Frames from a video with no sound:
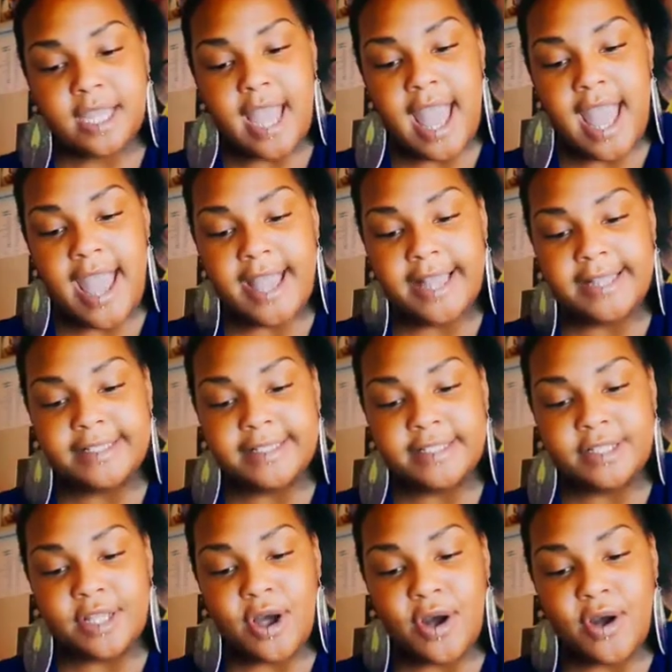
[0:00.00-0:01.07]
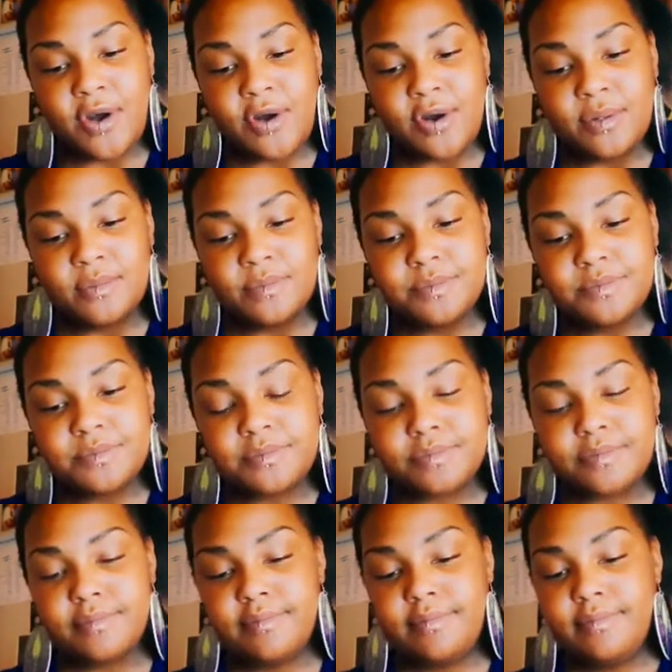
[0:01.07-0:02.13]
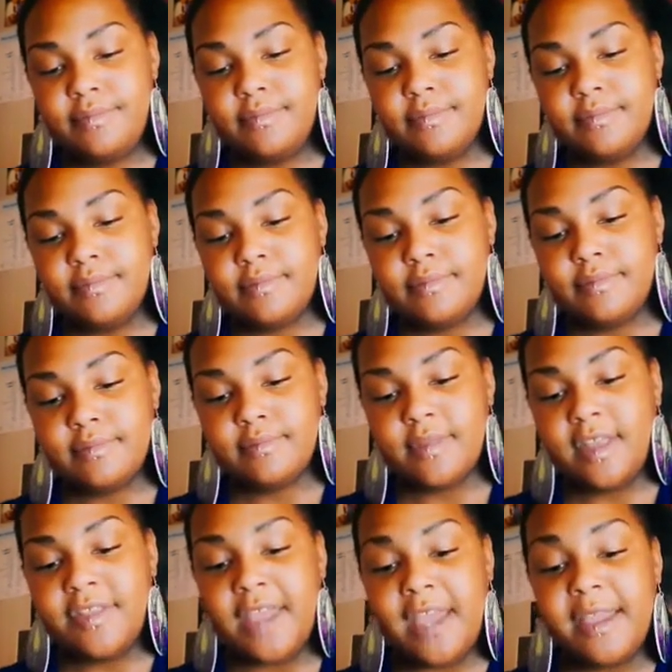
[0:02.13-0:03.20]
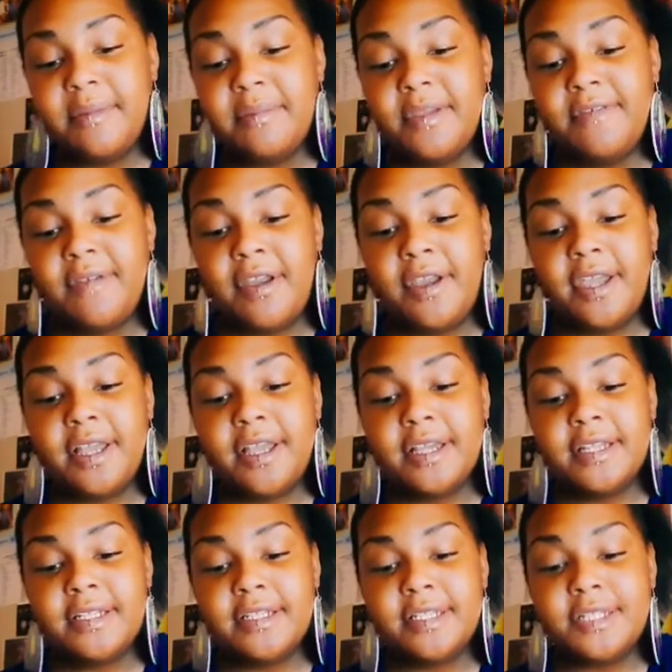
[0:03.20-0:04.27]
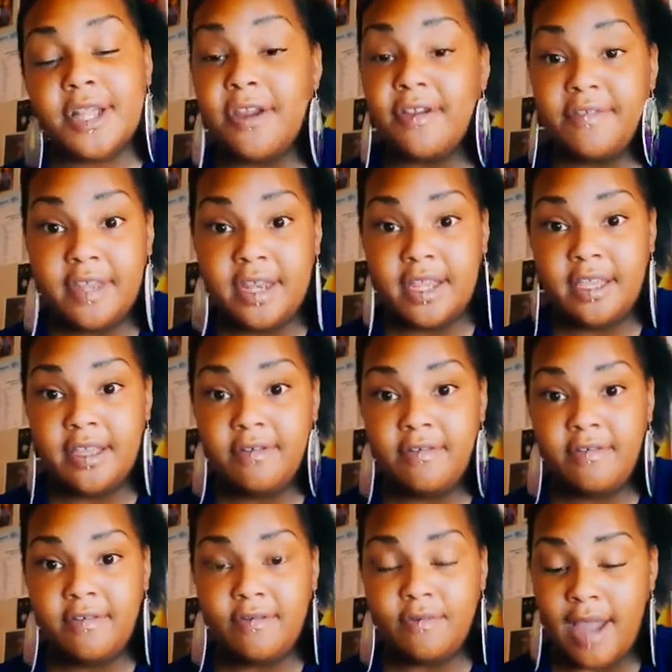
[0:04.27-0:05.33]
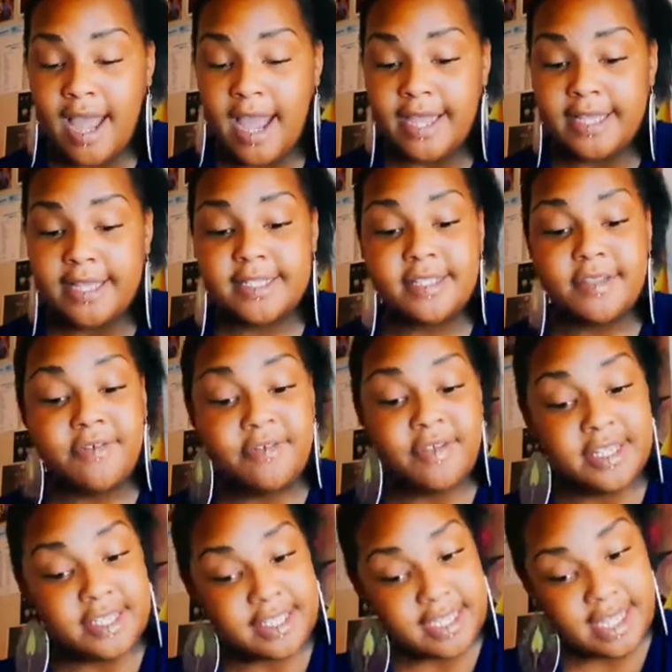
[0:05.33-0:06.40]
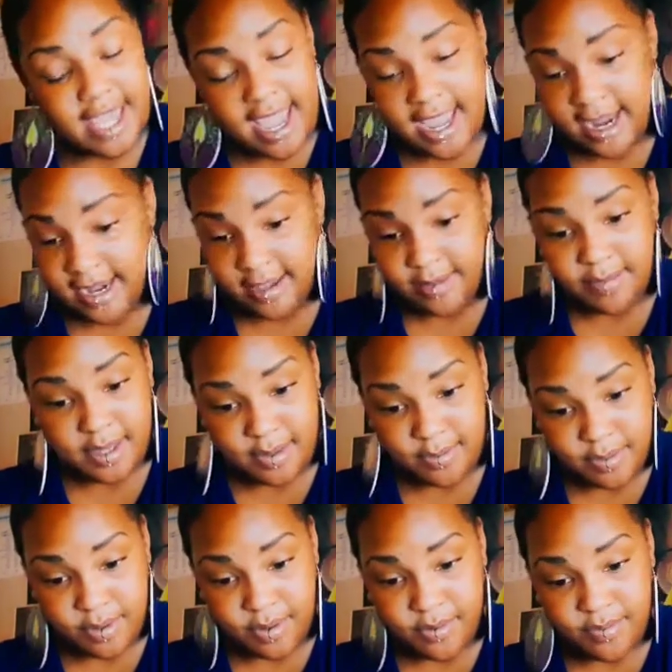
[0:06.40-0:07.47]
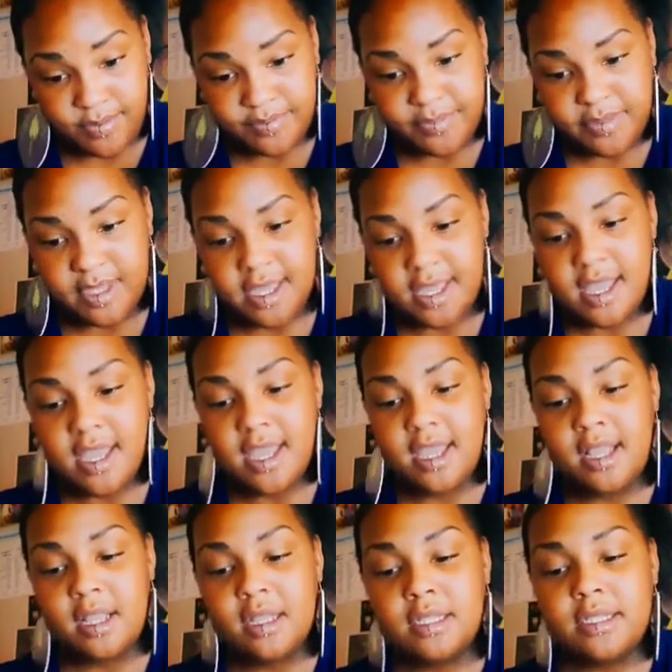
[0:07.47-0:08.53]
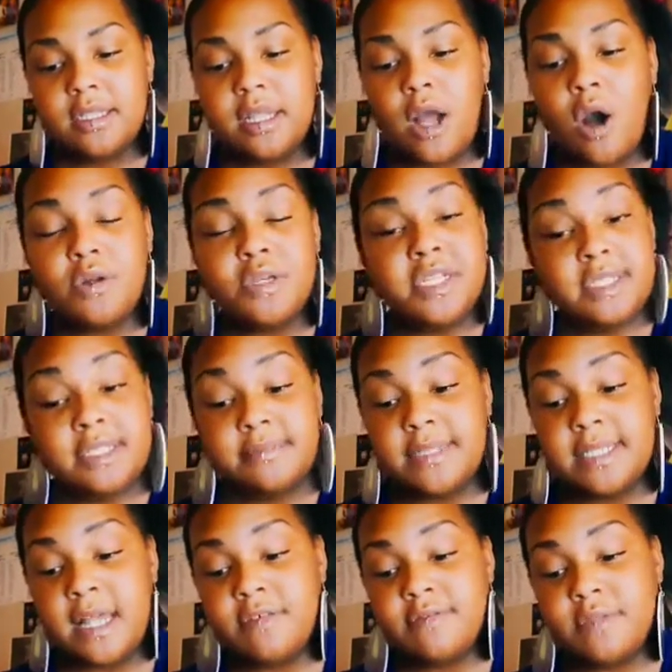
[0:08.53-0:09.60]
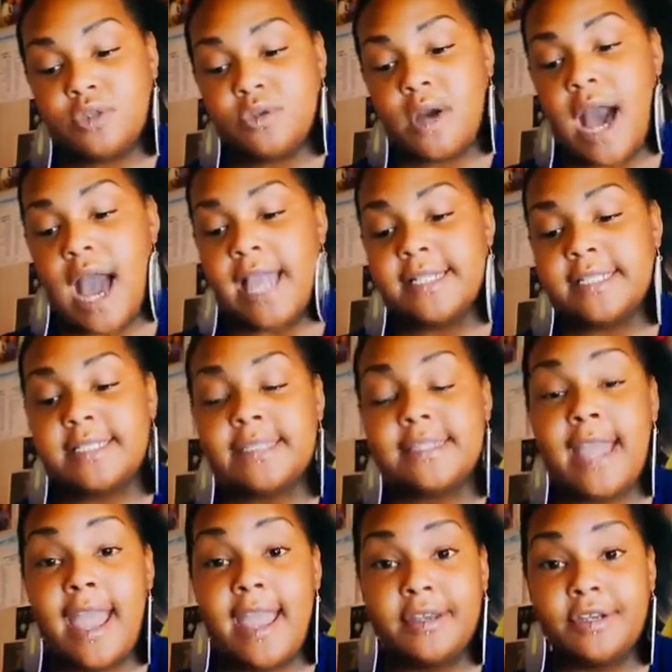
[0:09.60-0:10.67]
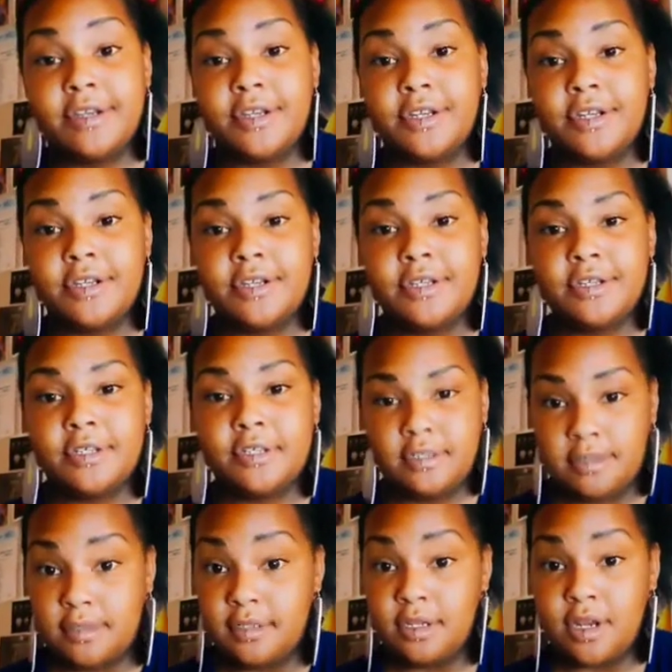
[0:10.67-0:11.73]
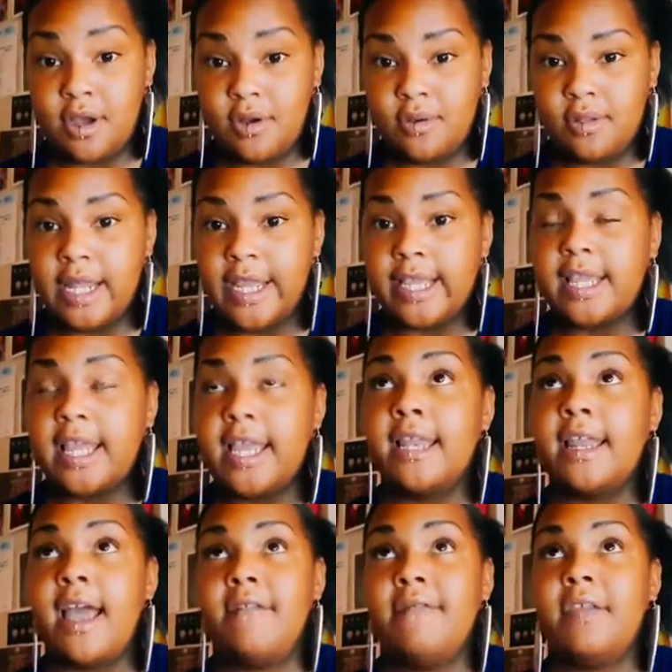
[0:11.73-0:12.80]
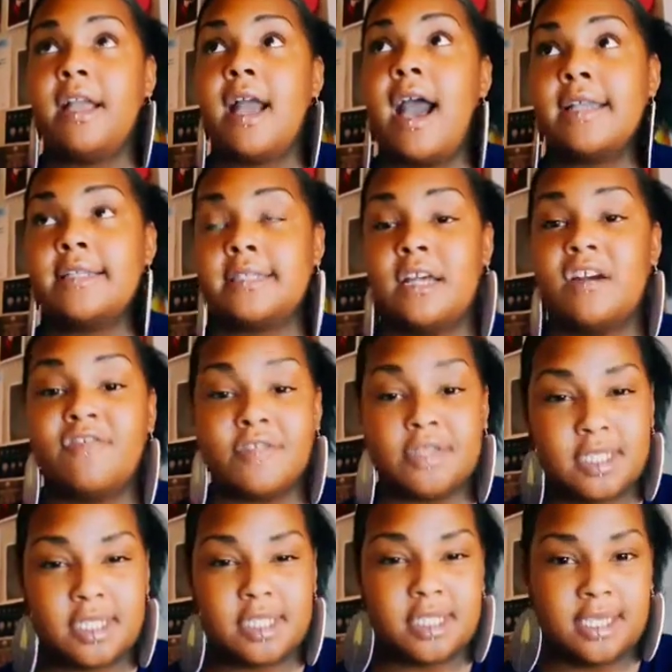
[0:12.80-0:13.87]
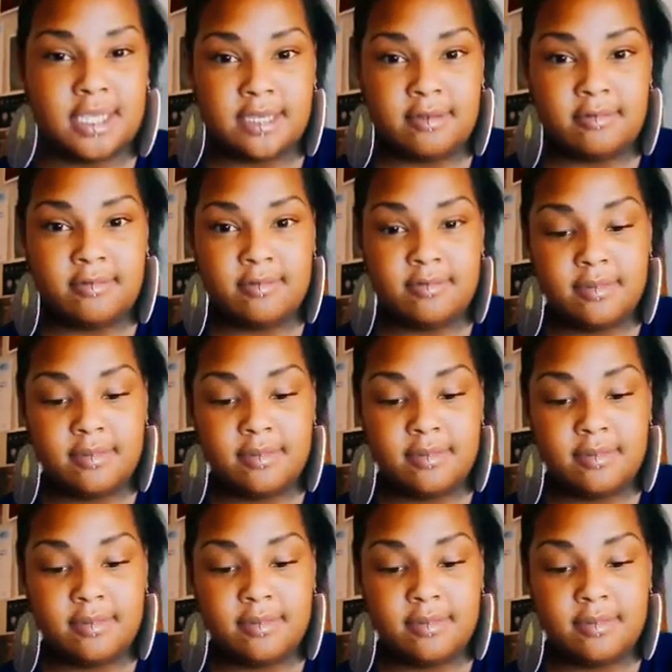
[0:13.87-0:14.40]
And so they can be very conservative, right? Sophisticated people, holding themselves to a high standard, and having high self-esteem.